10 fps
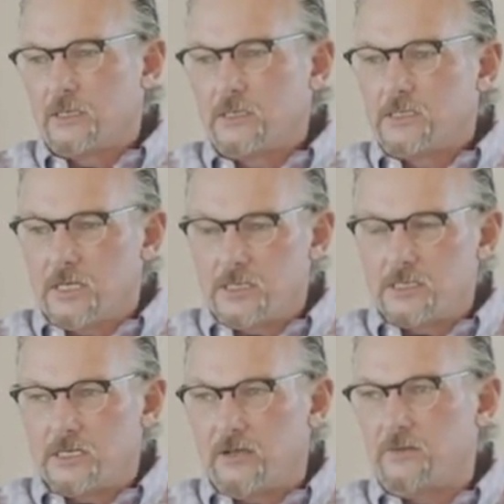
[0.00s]

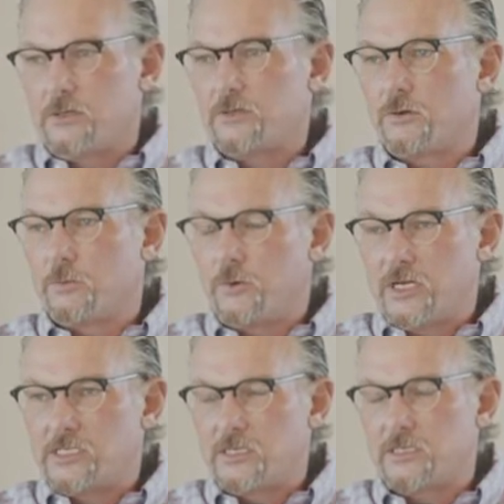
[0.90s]
tons of those
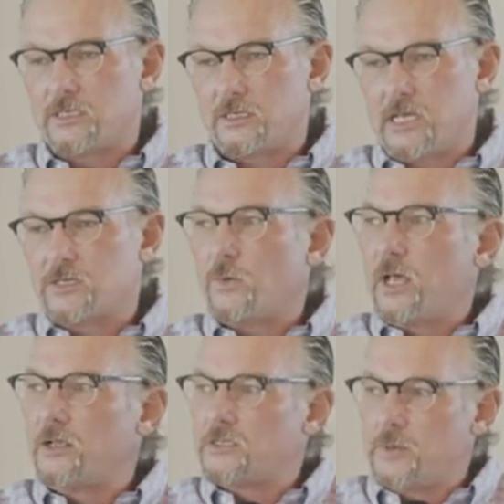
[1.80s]
corporations, as
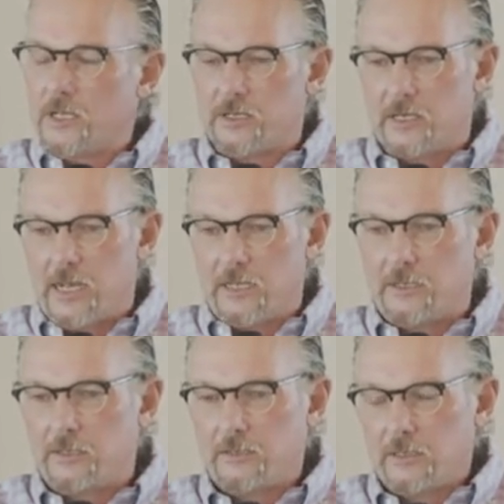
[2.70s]
well as Pelican
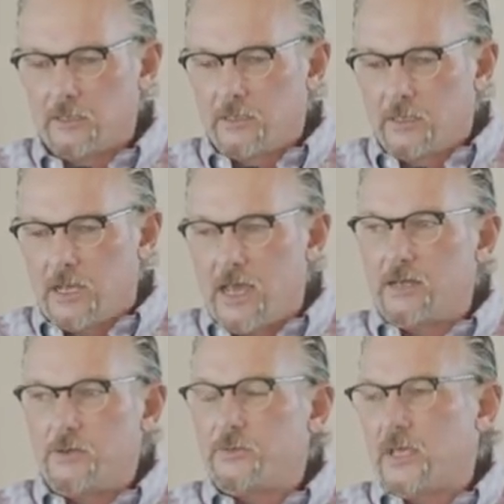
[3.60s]
Island. I
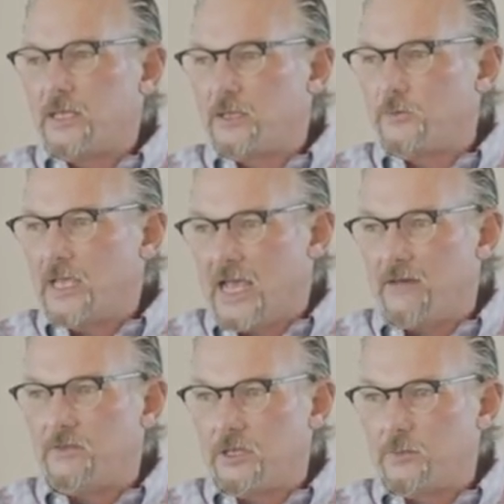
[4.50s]
do think that we
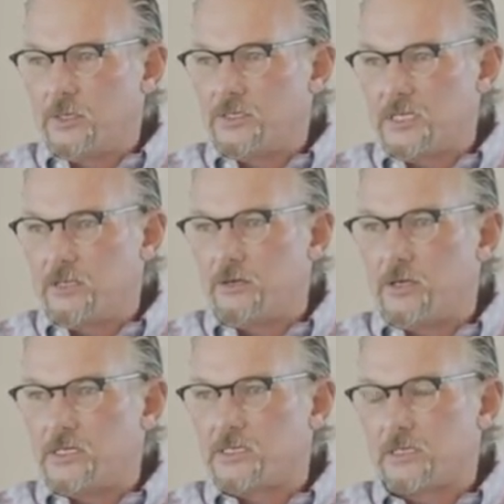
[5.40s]
have the ability. There
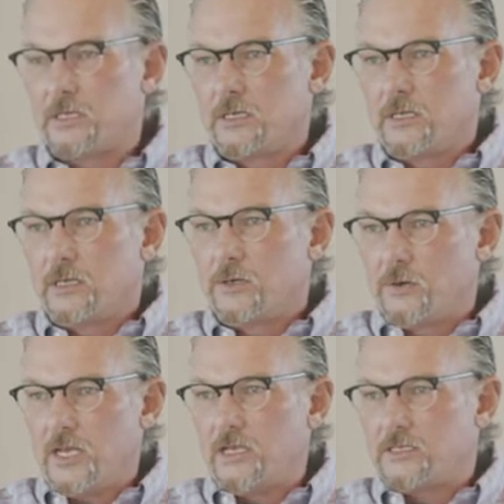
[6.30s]
is
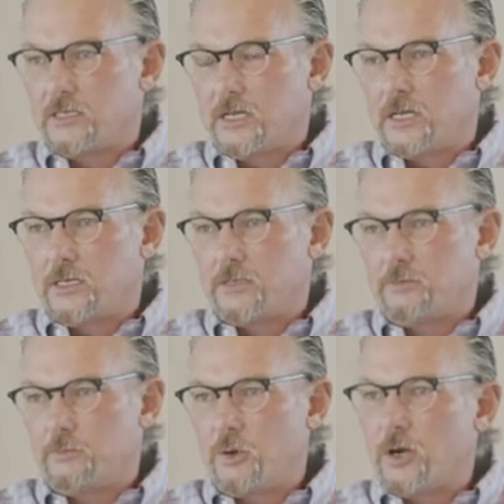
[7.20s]
great
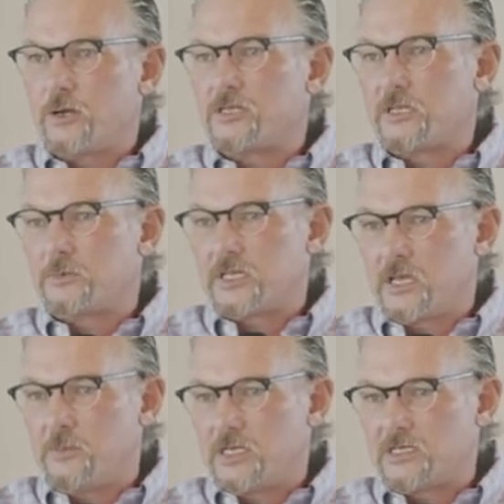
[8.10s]
partnerships that
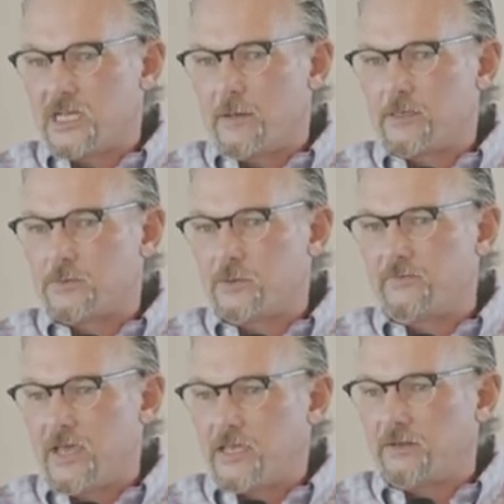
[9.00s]
can be established with
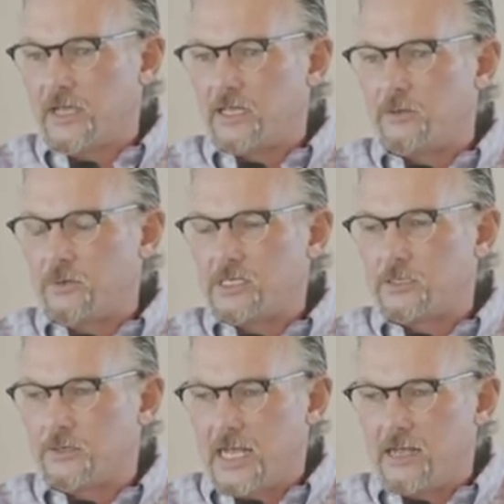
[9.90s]
vacant land that we
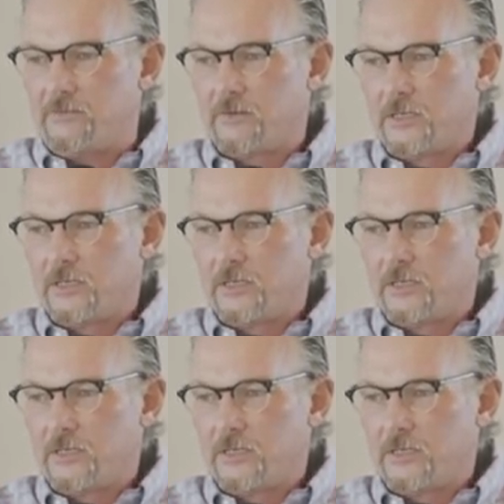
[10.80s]
still have,